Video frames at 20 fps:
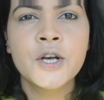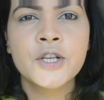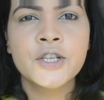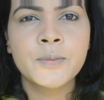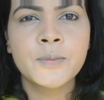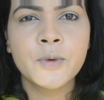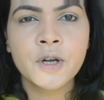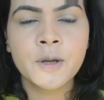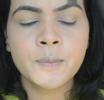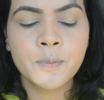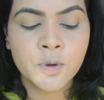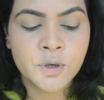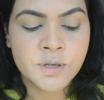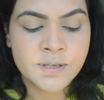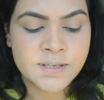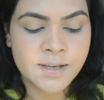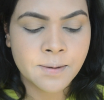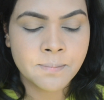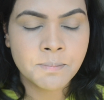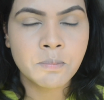So I'm gonna put
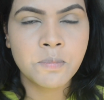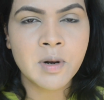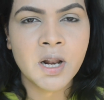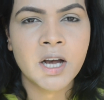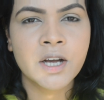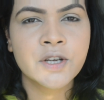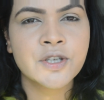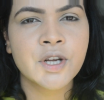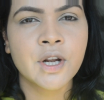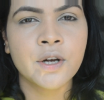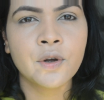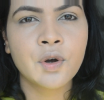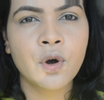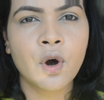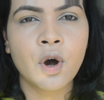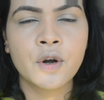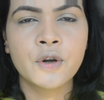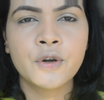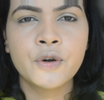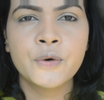some blush and
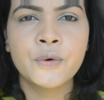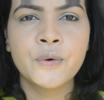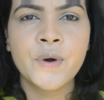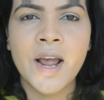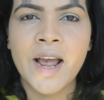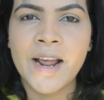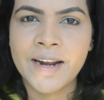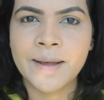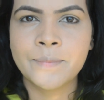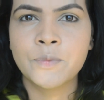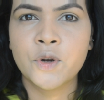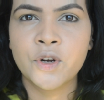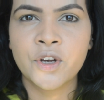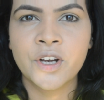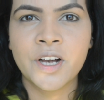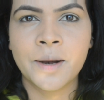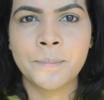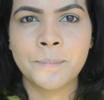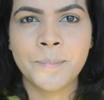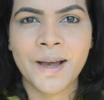contour, and I'm gonna
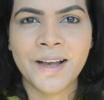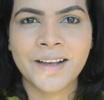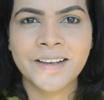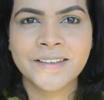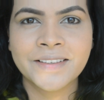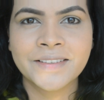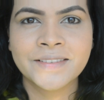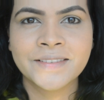come back.